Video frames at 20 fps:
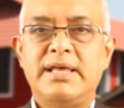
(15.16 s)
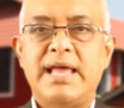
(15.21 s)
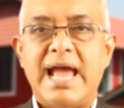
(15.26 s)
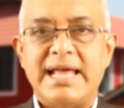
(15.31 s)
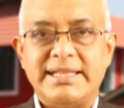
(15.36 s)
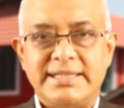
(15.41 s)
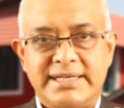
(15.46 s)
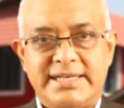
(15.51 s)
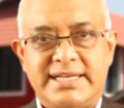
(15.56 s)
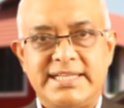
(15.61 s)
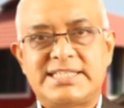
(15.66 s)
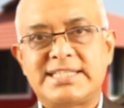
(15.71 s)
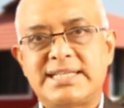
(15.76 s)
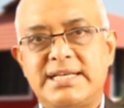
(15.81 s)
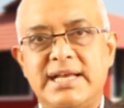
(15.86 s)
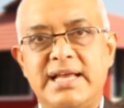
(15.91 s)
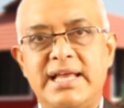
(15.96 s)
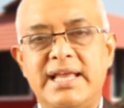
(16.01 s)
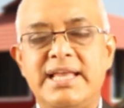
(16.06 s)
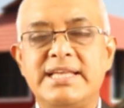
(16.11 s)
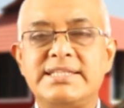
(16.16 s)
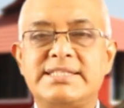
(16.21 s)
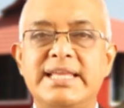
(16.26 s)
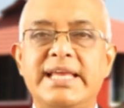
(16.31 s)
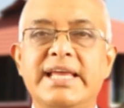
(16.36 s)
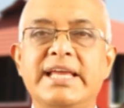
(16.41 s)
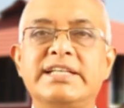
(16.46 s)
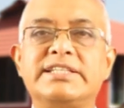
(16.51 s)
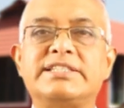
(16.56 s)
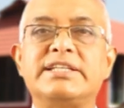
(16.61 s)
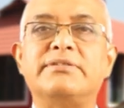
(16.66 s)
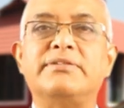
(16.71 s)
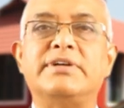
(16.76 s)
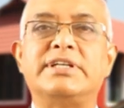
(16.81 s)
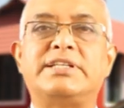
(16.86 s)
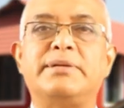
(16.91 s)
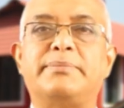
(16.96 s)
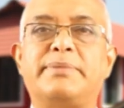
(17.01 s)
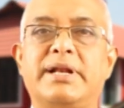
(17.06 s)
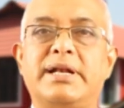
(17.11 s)
And the disc is the
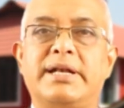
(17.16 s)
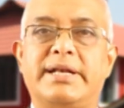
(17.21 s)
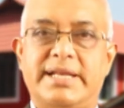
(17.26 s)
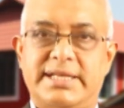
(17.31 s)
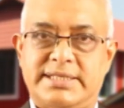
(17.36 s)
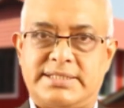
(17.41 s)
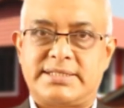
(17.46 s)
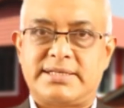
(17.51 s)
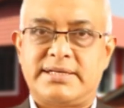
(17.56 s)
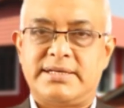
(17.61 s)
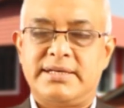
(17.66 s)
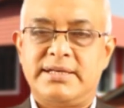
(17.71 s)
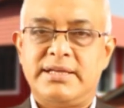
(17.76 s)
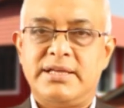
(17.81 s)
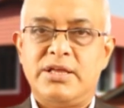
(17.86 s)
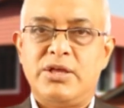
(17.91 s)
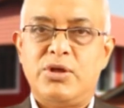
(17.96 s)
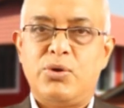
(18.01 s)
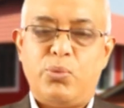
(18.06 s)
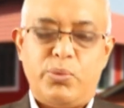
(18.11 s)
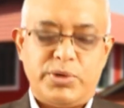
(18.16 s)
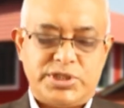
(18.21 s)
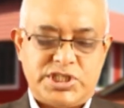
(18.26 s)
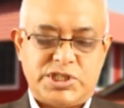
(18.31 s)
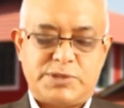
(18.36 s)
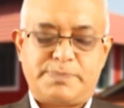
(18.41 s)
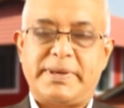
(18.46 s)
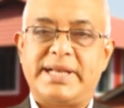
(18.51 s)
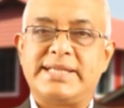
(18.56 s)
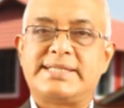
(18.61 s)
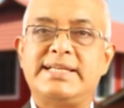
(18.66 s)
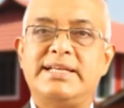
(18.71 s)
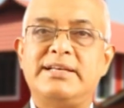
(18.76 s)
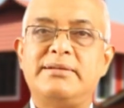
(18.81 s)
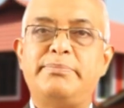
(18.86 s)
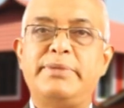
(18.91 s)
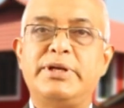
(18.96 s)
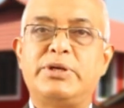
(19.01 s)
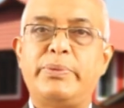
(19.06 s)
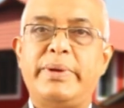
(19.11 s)
intervertebral disc, which is
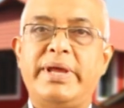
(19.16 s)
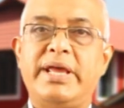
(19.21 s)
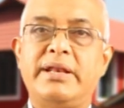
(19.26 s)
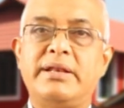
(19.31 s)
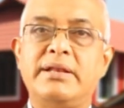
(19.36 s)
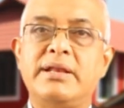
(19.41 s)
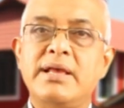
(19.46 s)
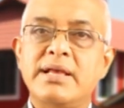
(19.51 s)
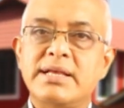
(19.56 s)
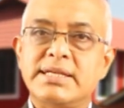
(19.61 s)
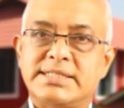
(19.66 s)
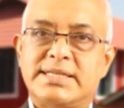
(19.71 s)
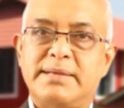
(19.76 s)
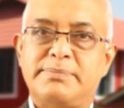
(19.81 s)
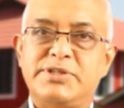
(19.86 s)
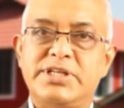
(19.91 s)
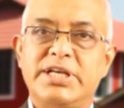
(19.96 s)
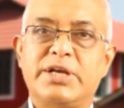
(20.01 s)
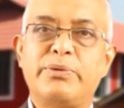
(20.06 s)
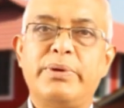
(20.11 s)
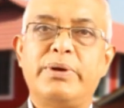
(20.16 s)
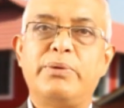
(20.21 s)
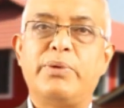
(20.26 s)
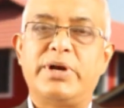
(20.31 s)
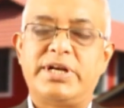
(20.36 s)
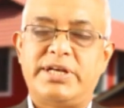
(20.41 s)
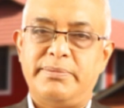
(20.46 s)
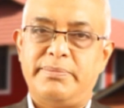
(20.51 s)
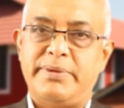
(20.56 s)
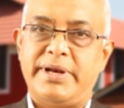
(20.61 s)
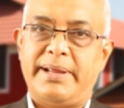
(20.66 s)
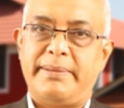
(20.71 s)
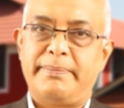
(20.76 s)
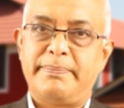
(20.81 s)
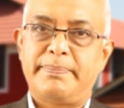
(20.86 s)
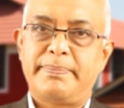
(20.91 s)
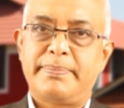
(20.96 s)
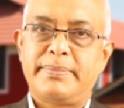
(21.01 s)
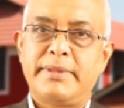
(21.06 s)
present between subsequent vertebrae.